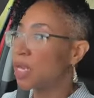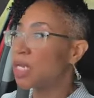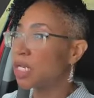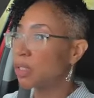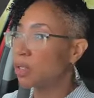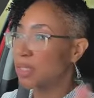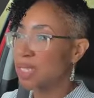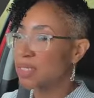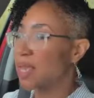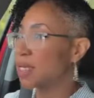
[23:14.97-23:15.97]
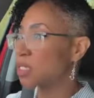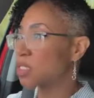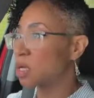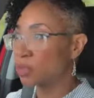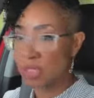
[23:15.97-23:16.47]
And then look, let's add
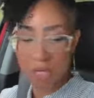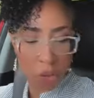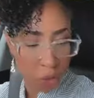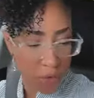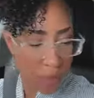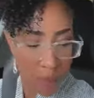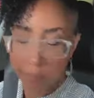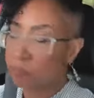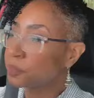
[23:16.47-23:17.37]
insult to injury.